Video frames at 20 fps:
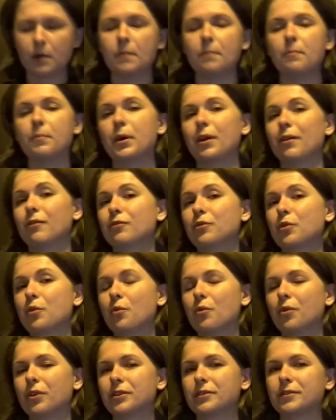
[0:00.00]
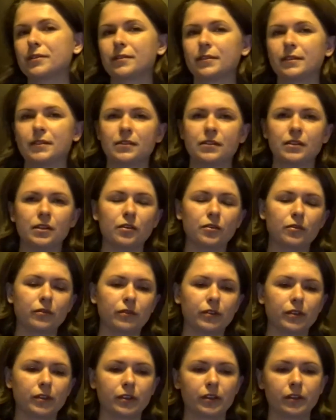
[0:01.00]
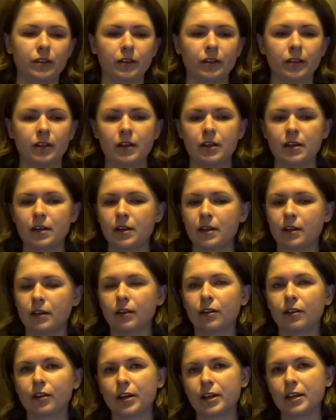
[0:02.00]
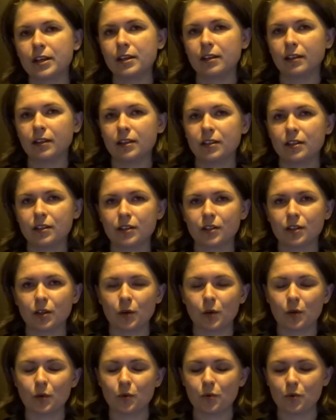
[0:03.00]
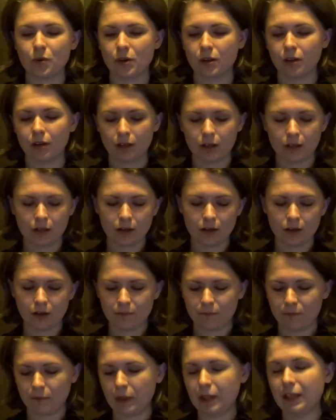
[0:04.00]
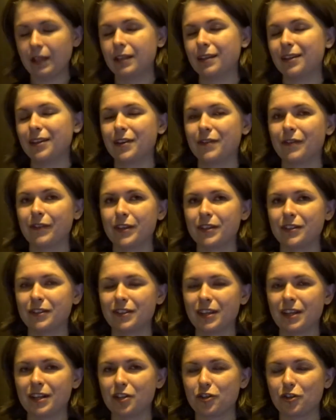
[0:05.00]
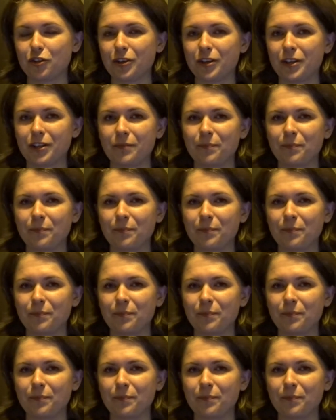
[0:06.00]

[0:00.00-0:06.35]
But of course, the silver, the carnelian stone, the late 19th century,